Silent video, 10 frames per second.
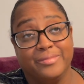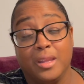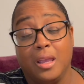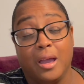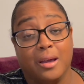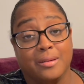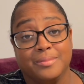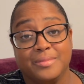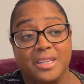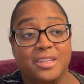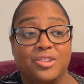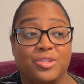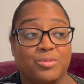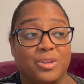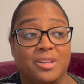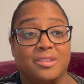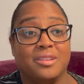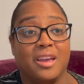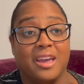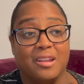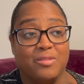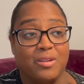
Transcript: yeah, he just reads ahead of